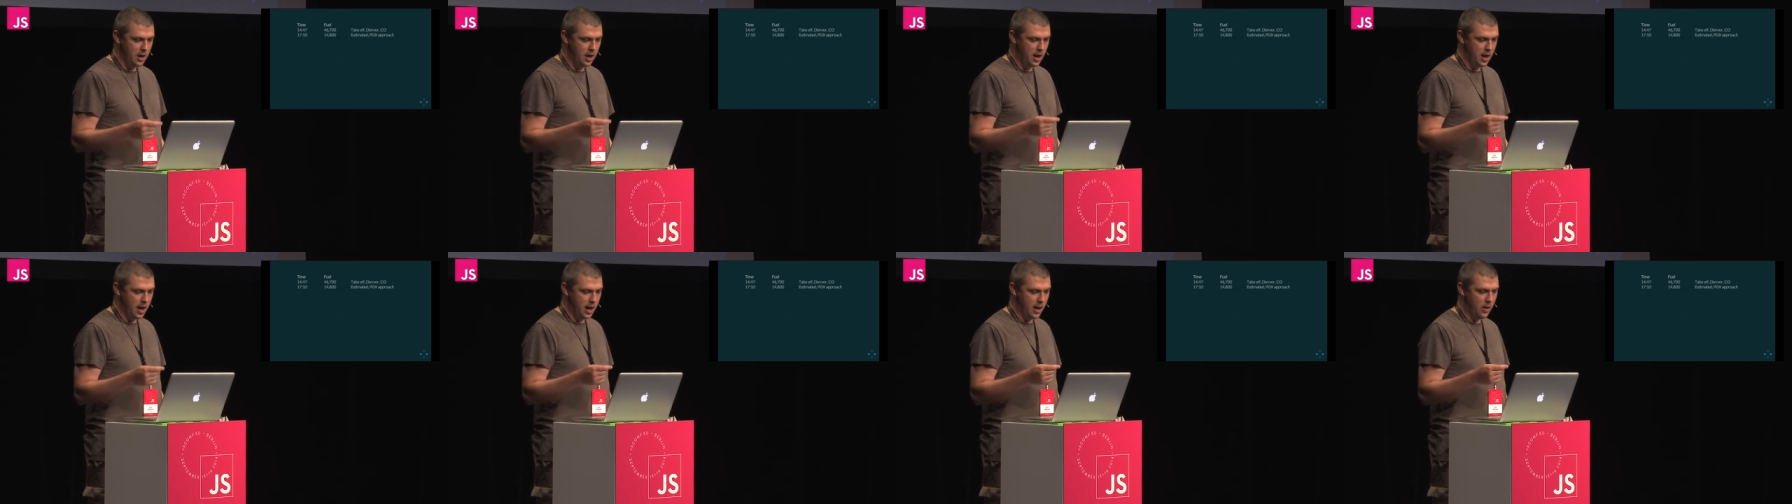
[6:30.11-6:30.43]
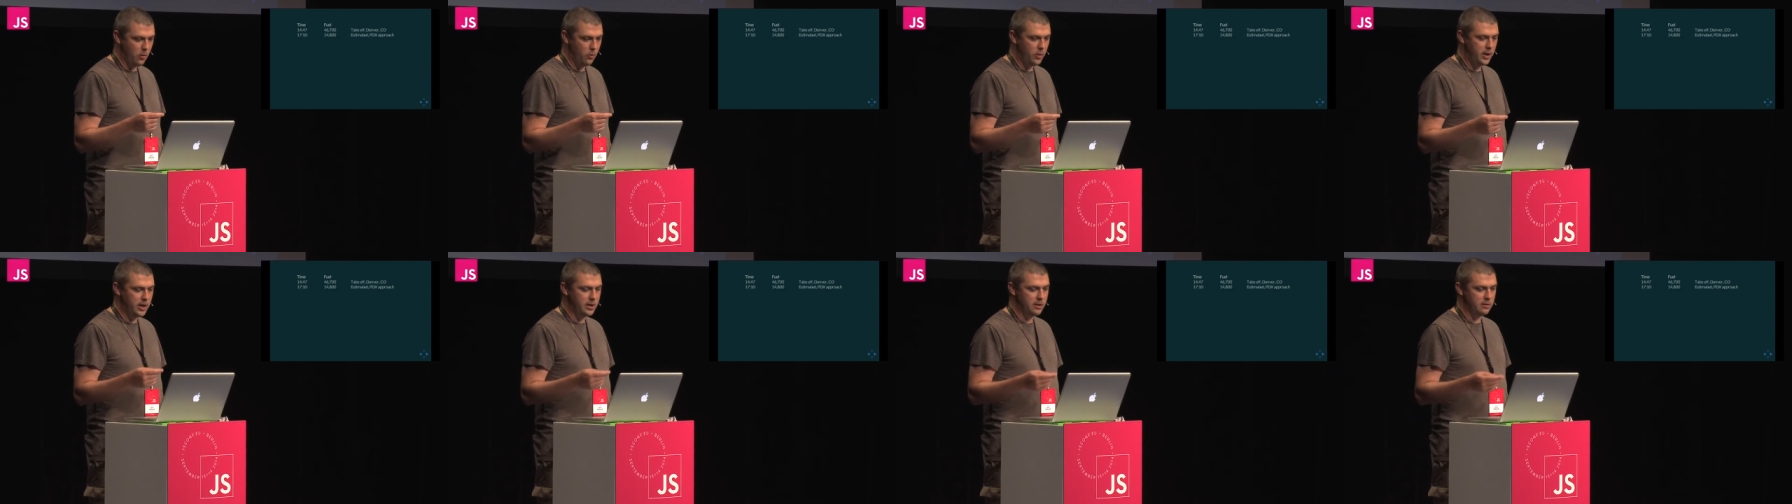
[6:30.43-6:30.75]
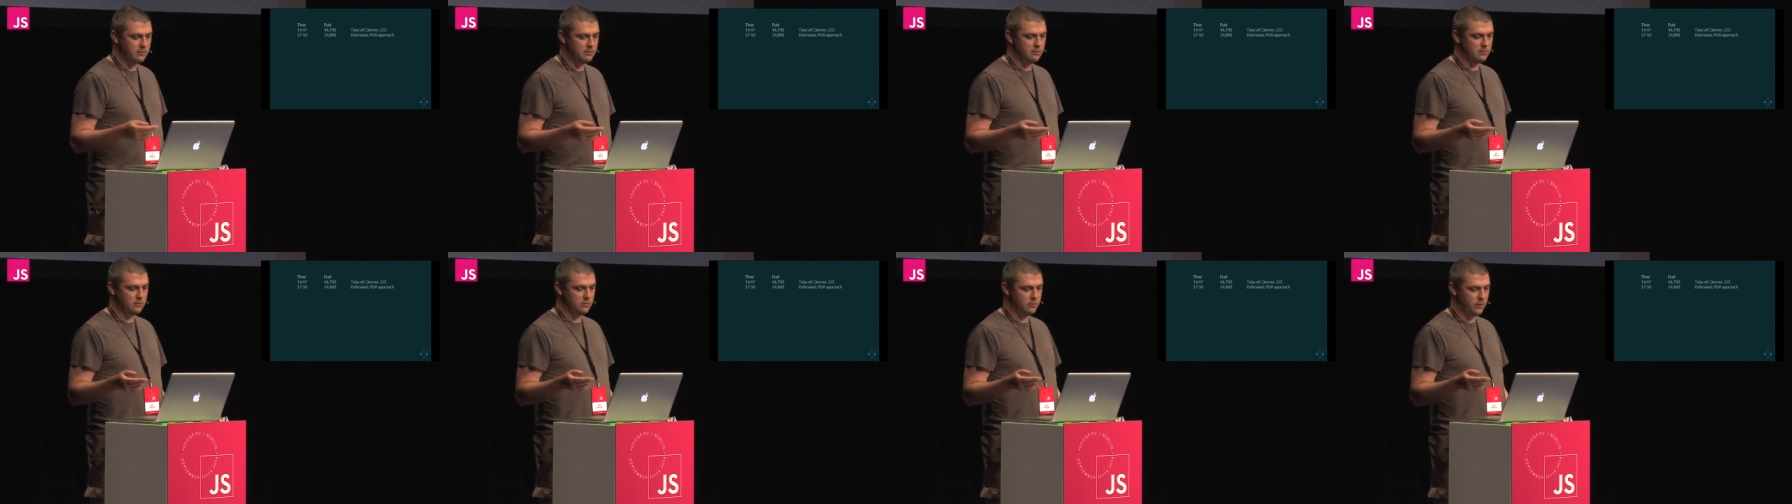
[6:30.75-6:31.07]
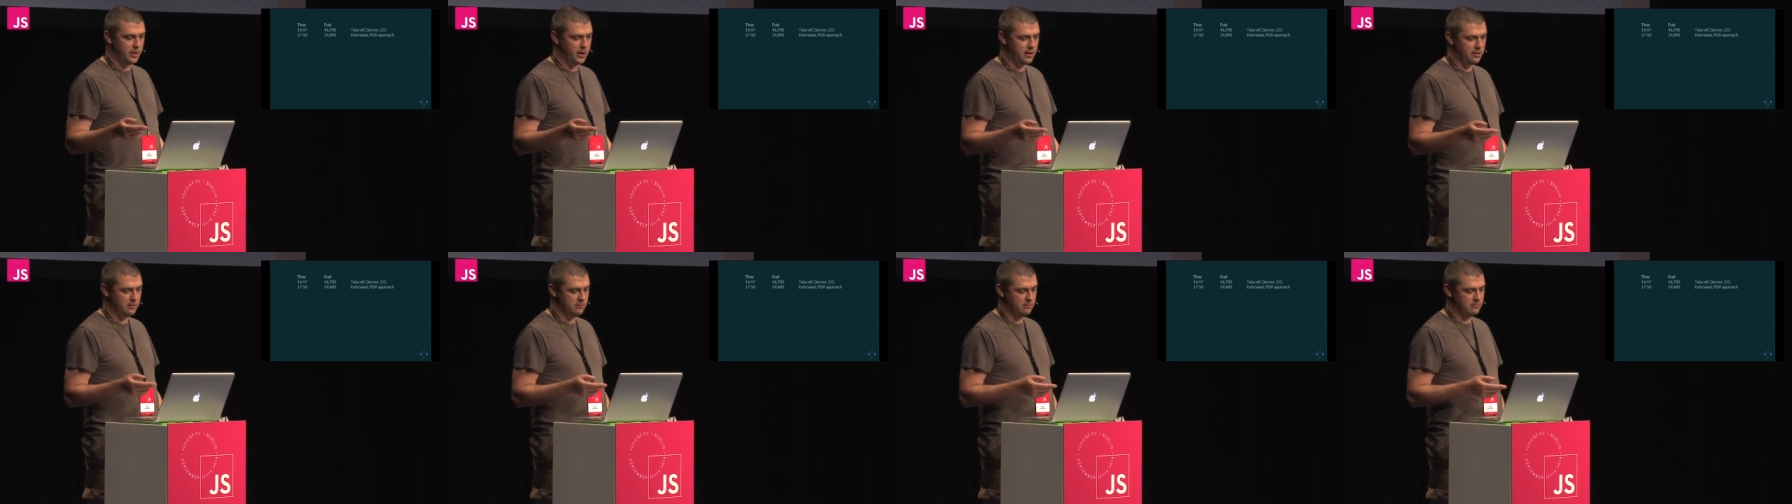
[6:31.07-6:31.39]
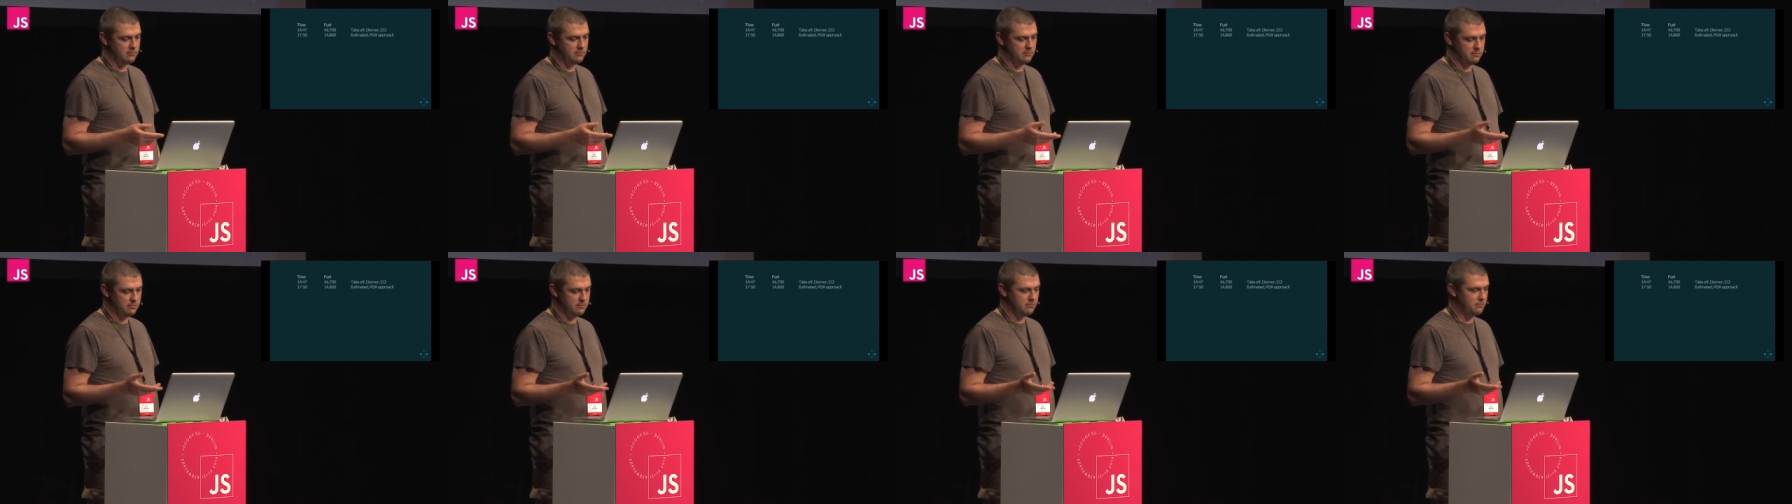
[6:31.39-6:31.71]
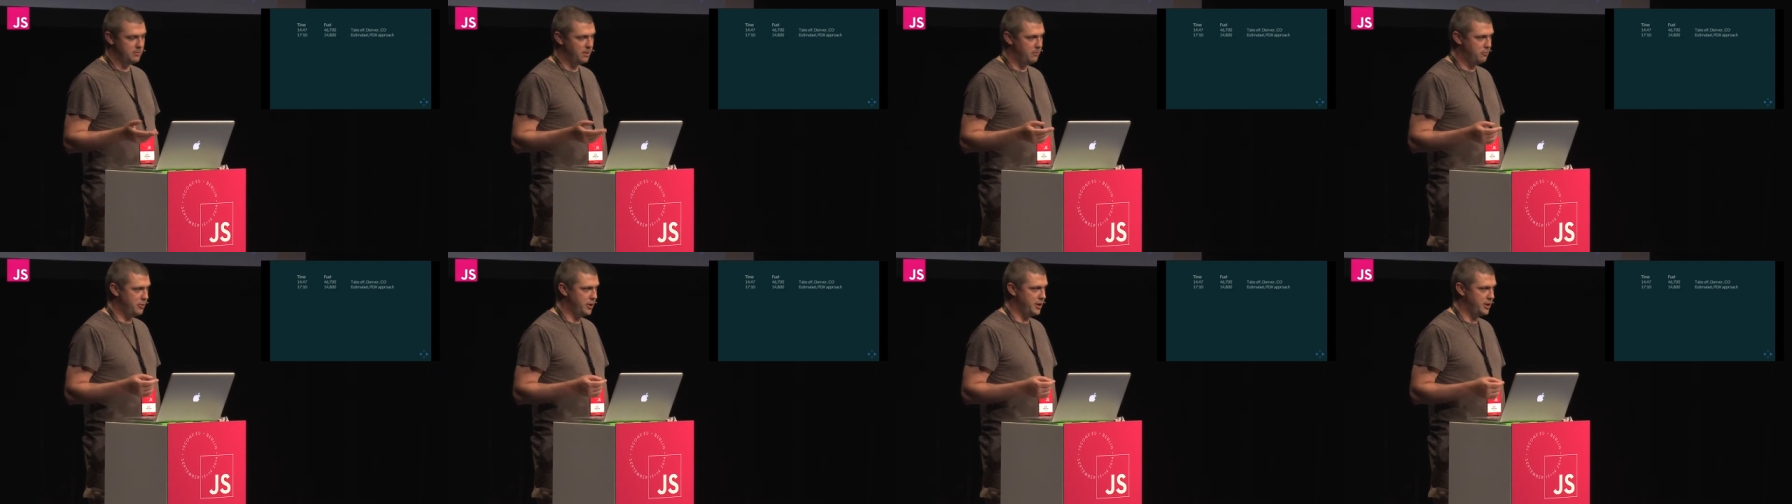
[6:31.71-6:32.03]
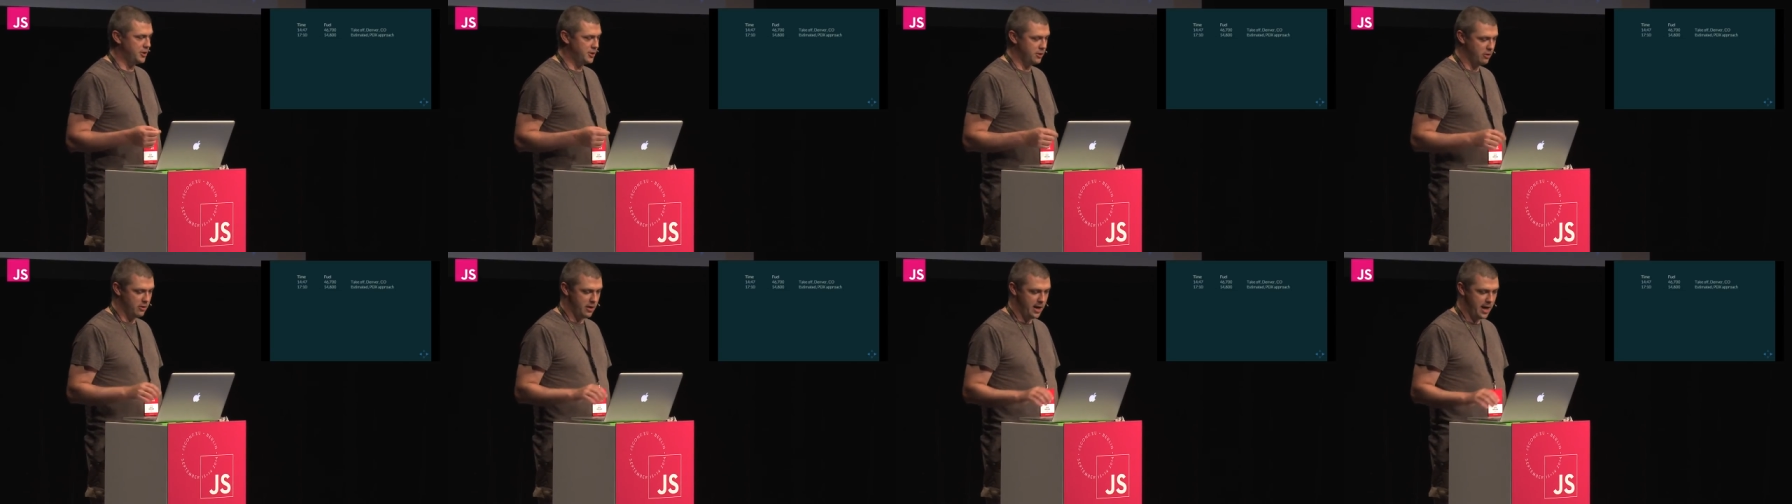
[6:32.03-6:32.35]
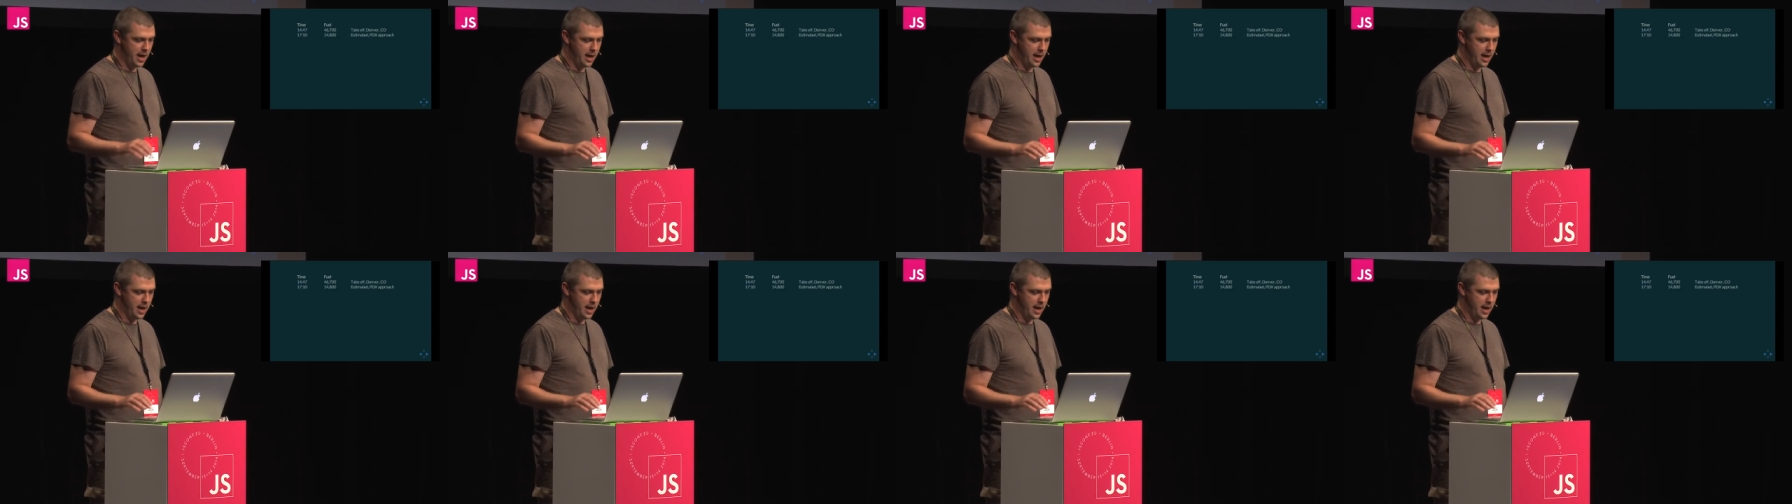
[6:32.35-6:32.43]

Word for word: uh, we, can, we can be pretty sure it